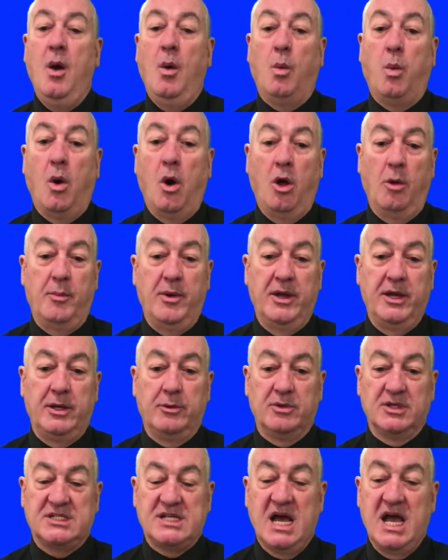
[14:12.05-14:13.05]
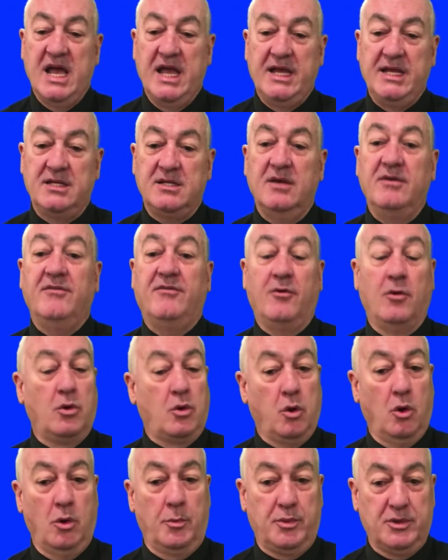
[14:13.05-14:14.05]
while being retained for
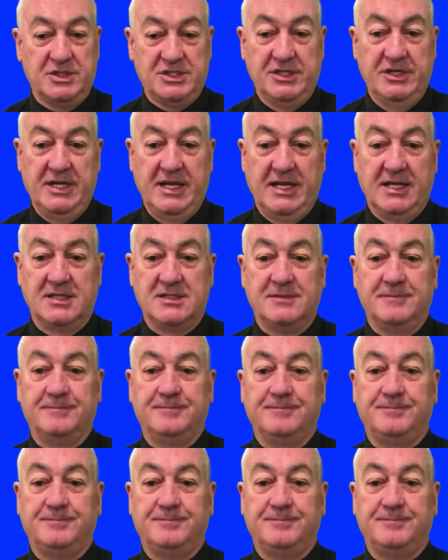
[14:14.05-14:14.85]
court proceedings.